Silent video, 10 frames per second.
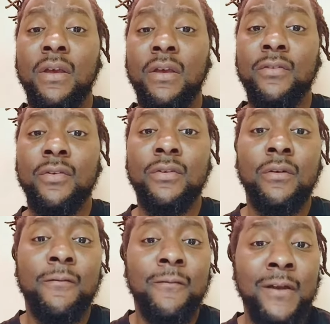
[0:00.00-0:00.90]
into
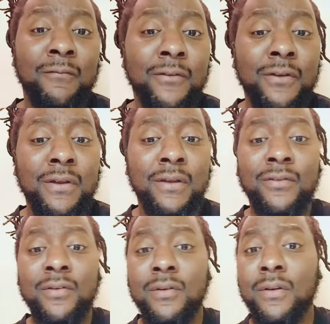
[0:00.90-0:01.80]
your family,
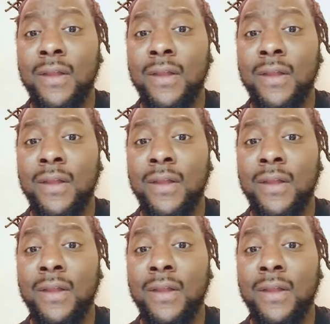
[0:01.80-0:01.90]
into your